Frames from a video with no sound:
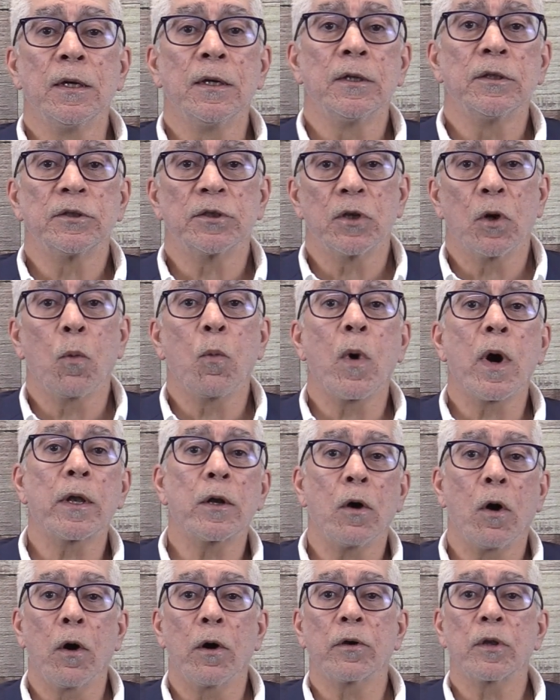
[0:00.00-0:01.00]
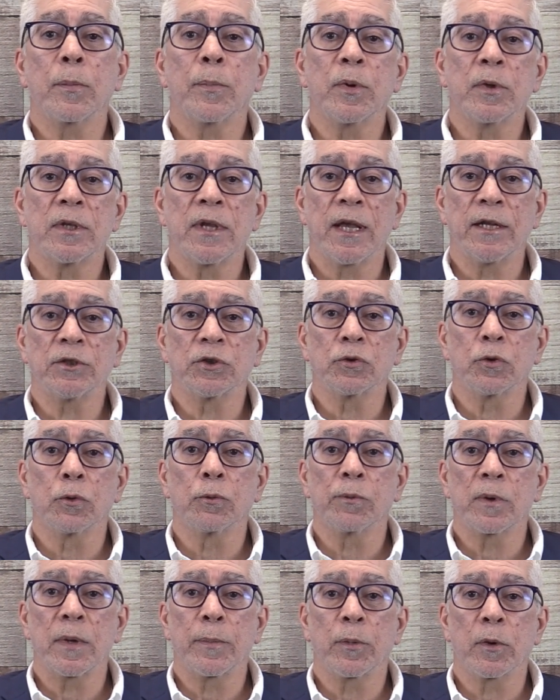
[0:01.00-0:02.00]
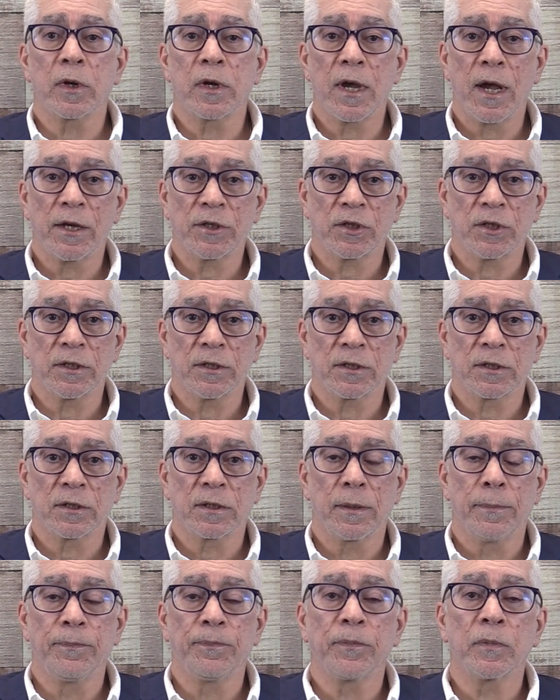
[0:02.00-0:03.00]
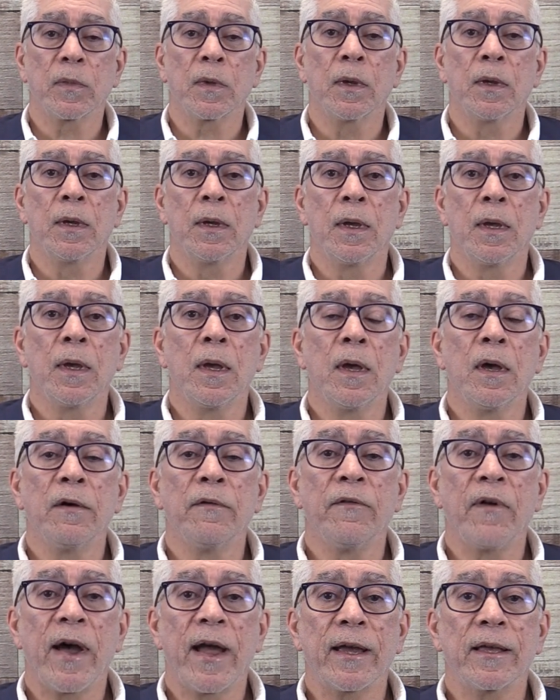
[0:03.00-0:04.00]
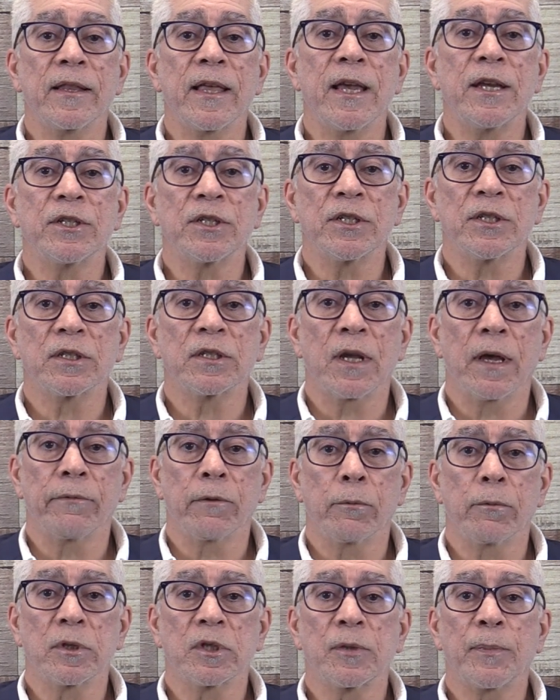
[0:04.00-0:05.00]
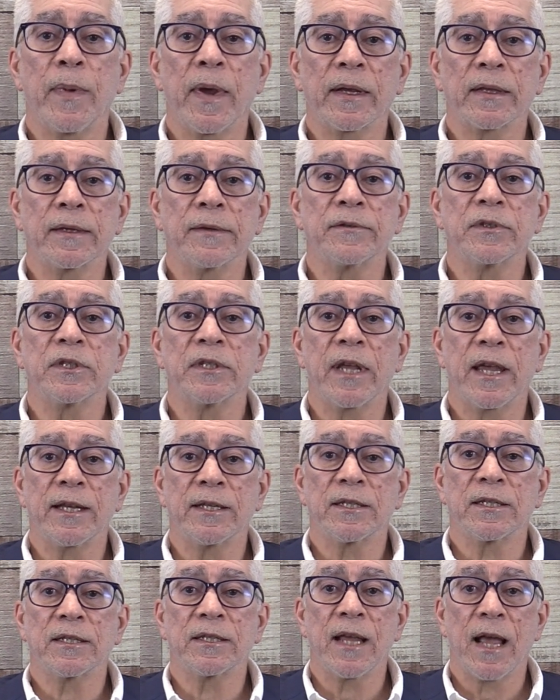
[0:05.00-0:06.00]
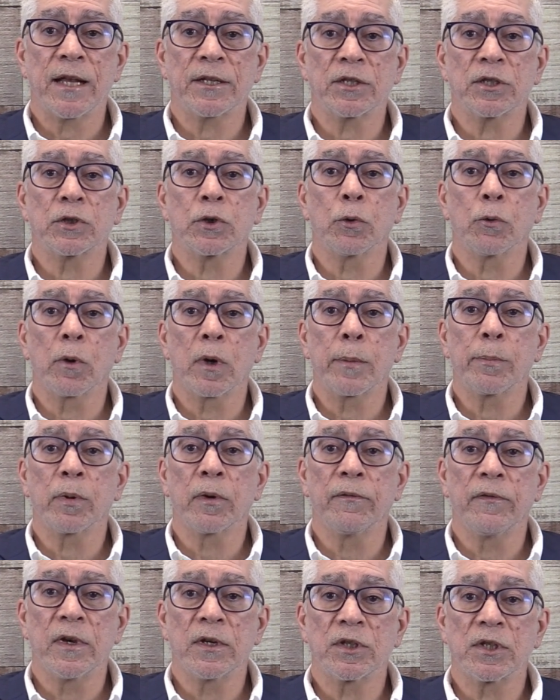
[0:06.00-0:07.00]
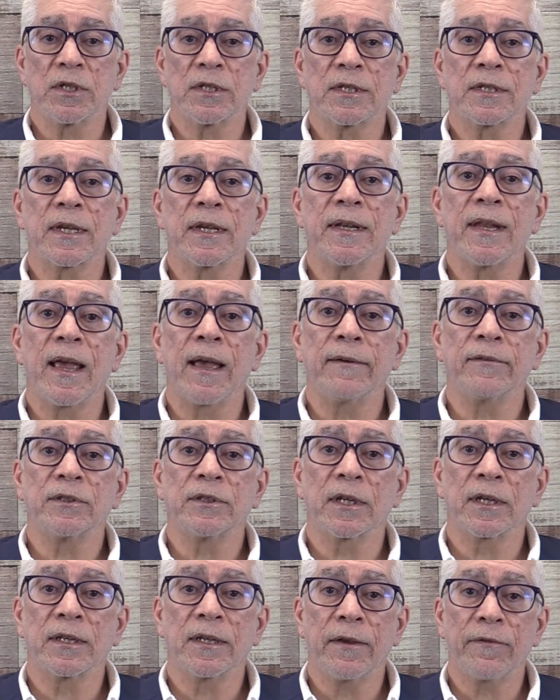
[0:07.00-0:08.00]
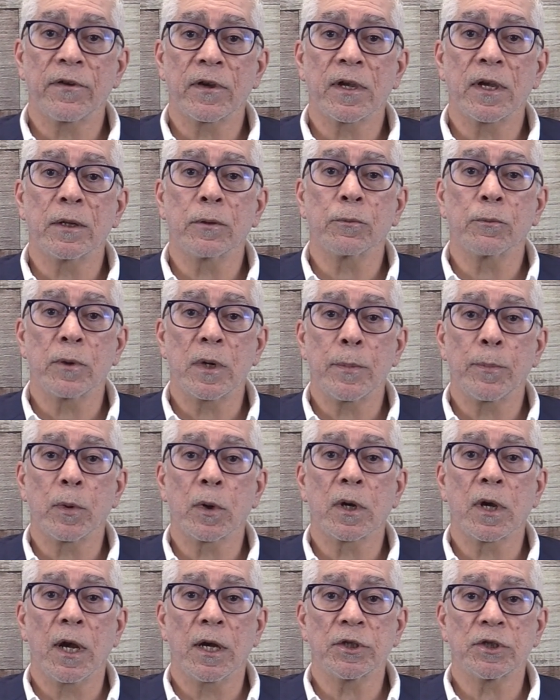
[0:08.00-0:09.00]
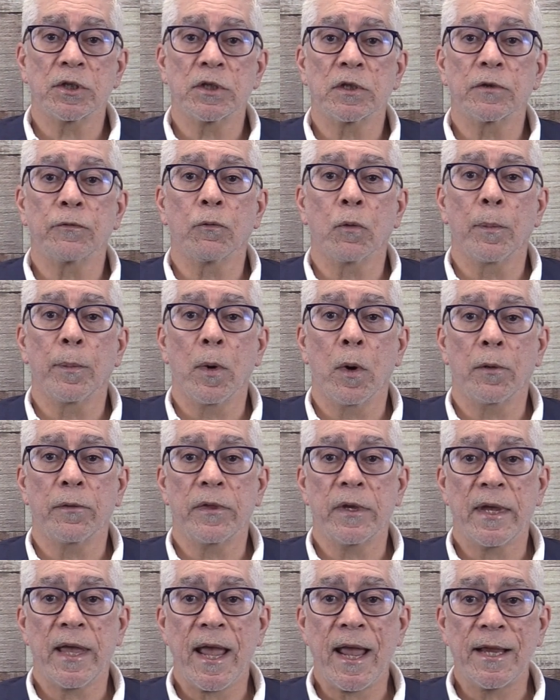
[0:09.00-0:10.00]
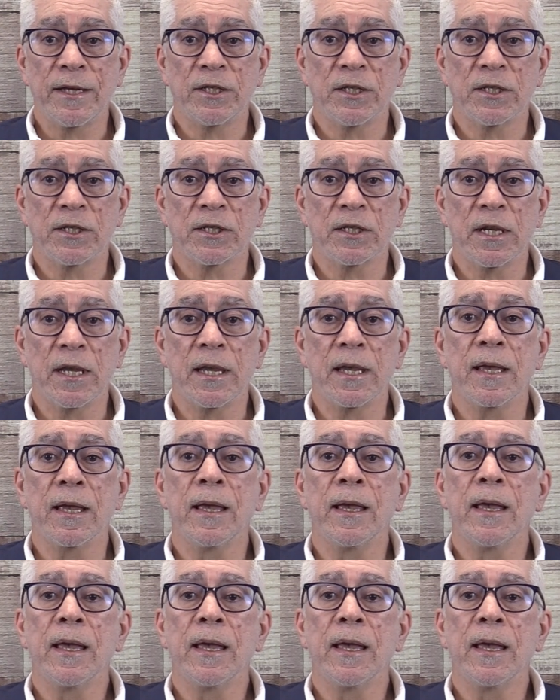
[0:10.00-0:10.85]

So what are the potential repercussions? Violations of a respective state's statutory provisions can have significant repercussions for both the agency